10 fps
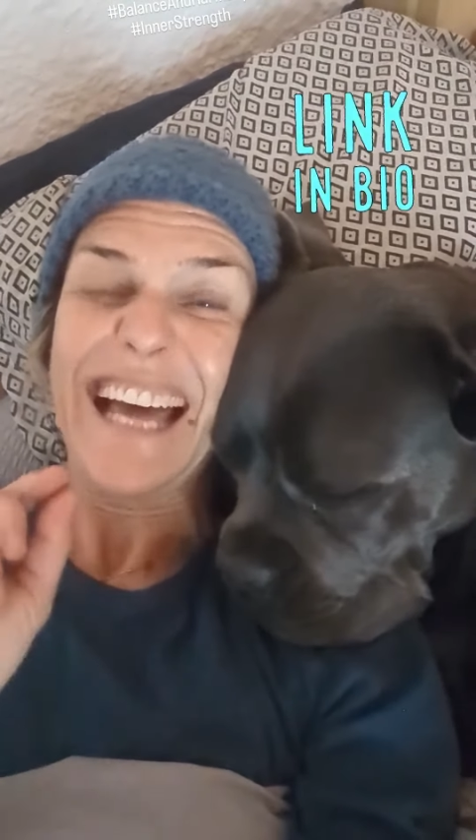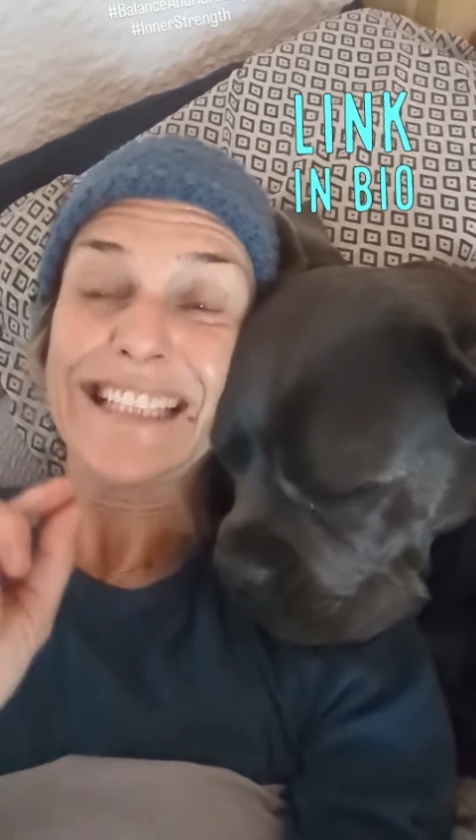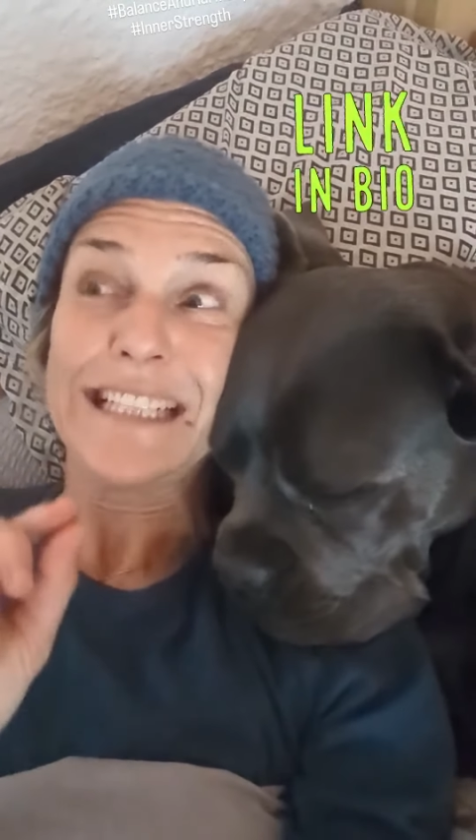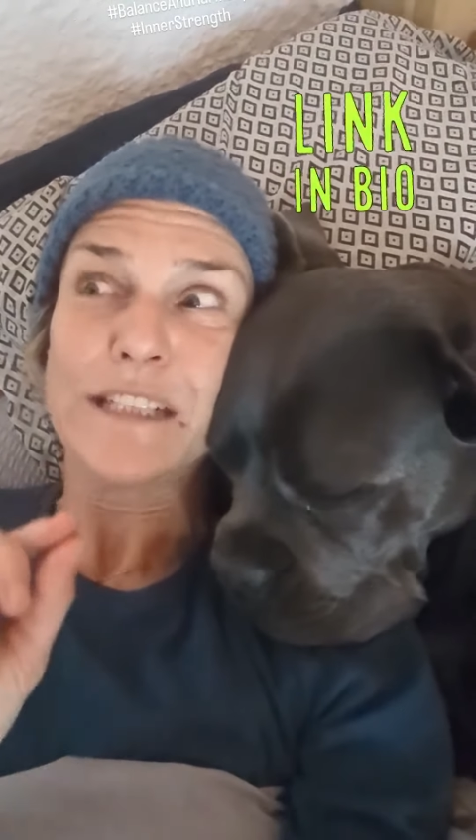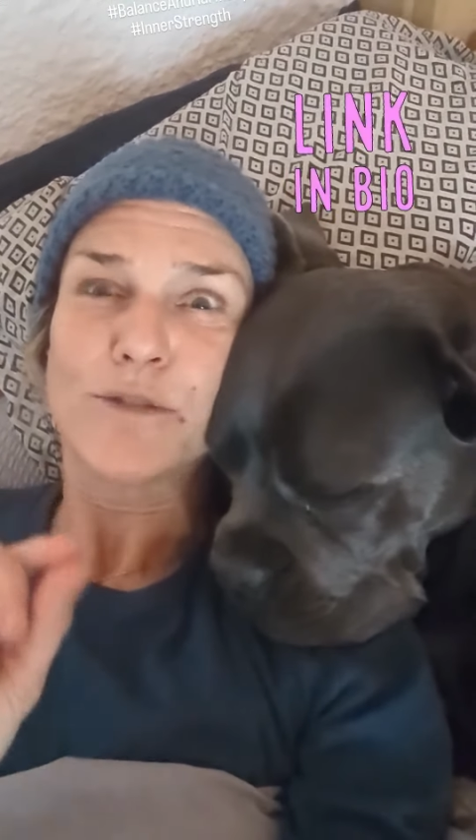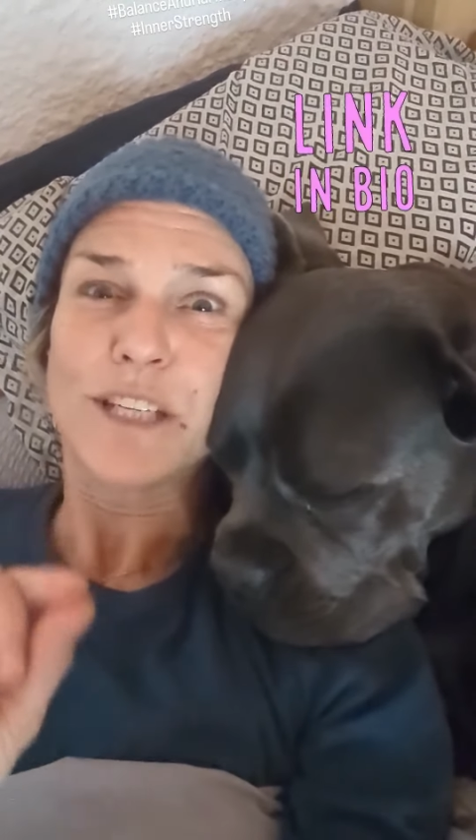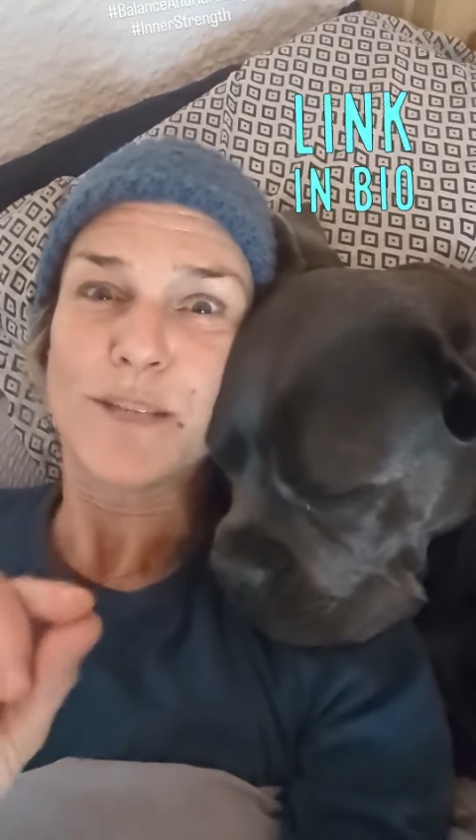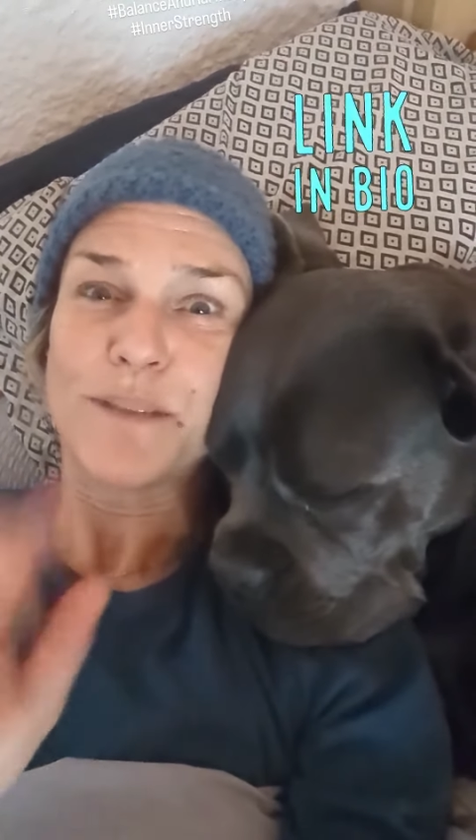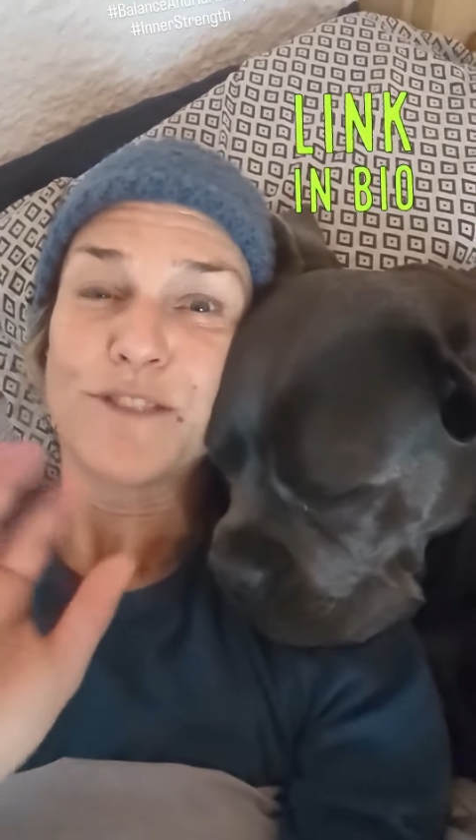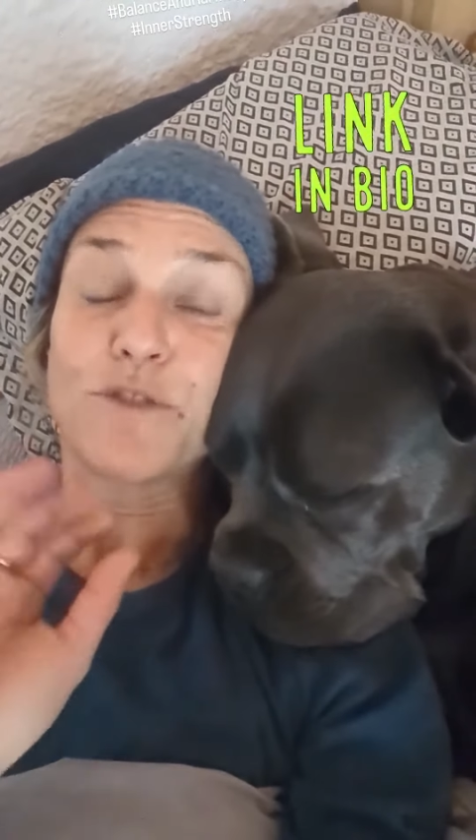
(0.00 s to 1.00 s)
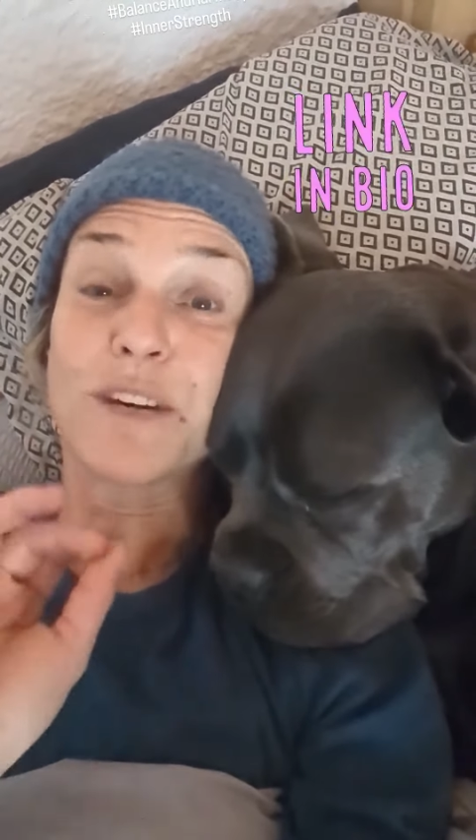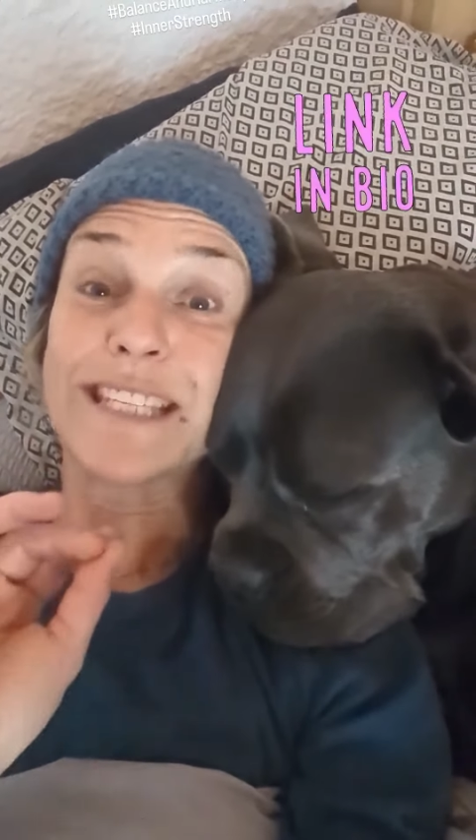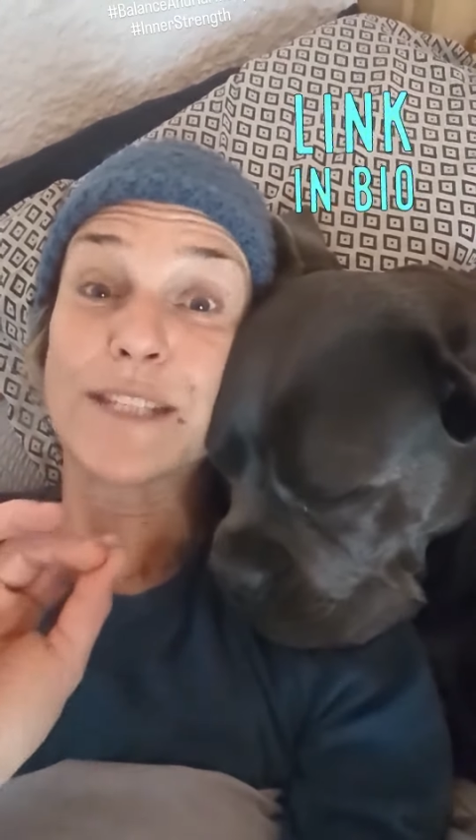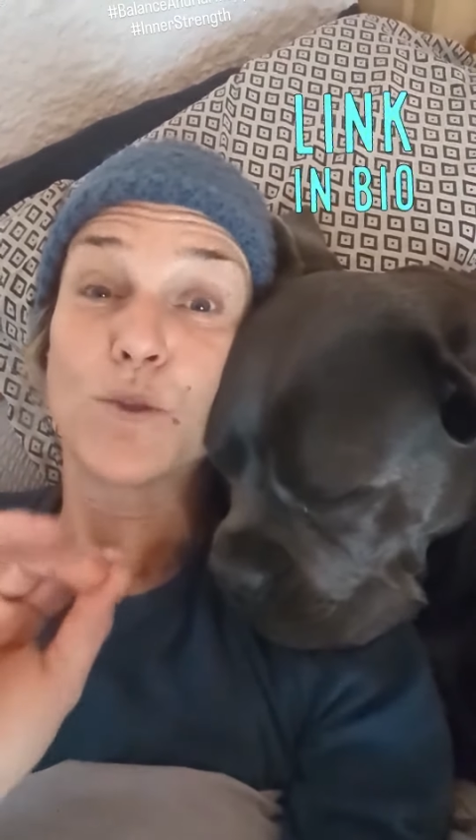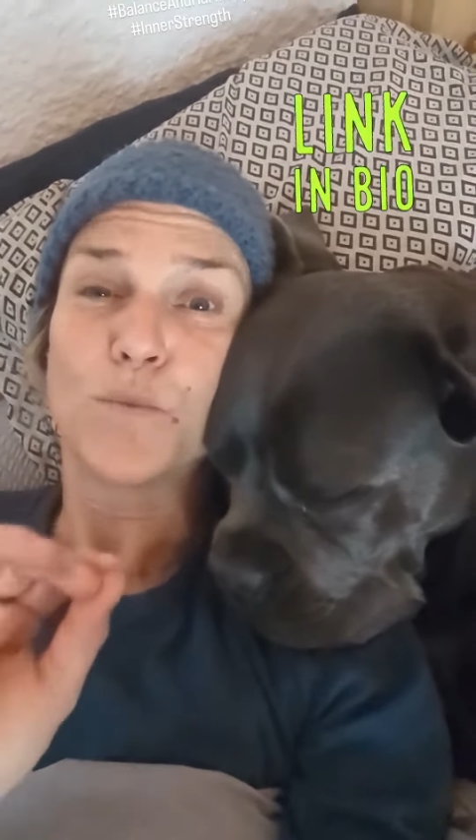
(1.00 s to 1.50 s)
until Christmas for a
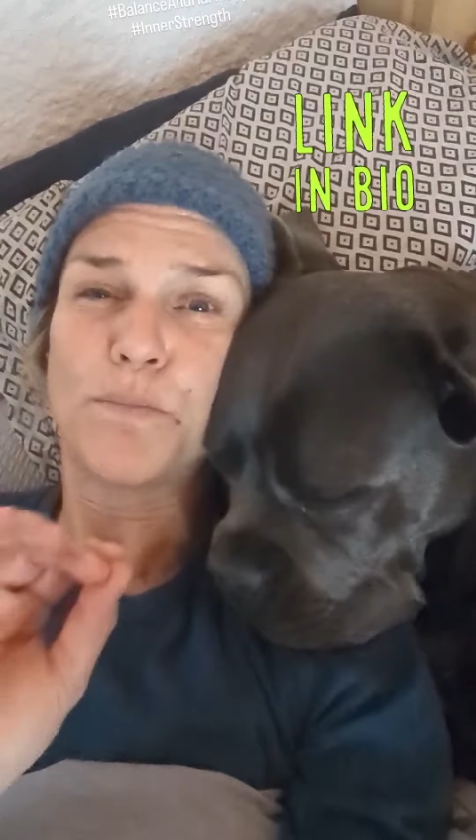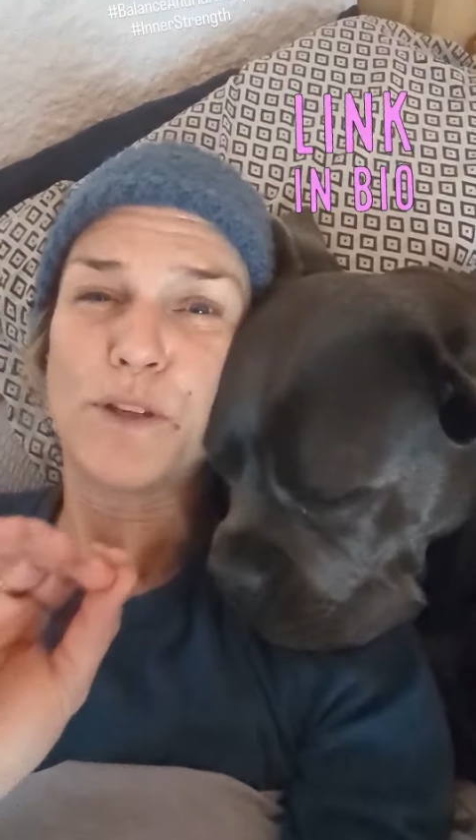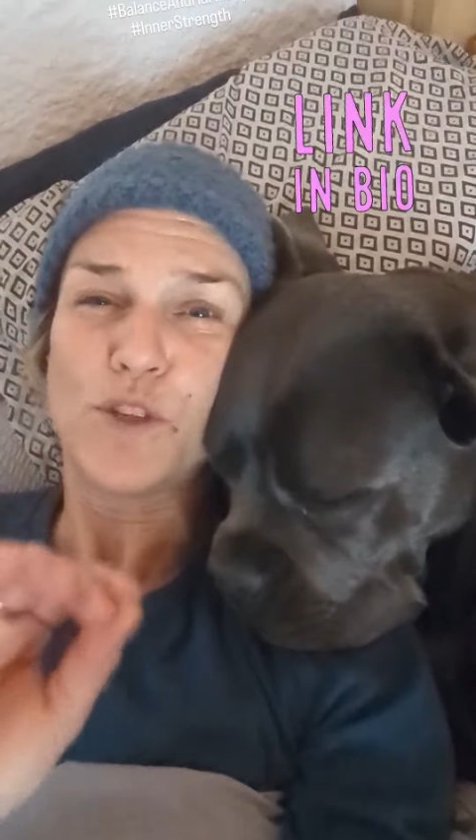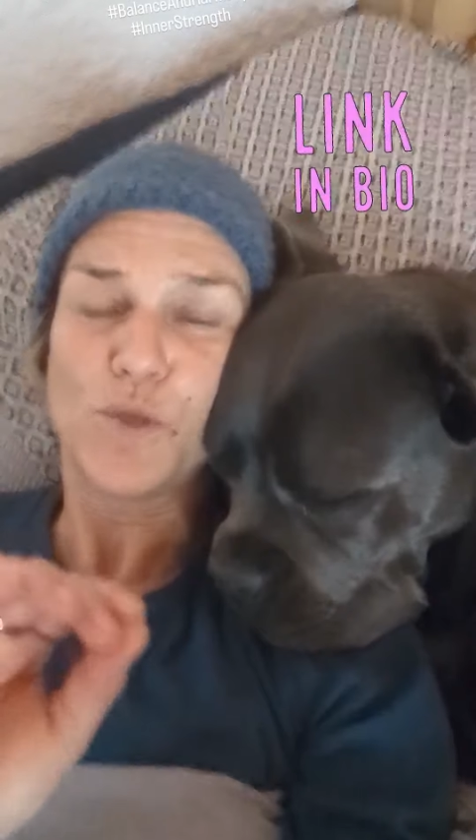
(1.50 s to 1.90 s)
super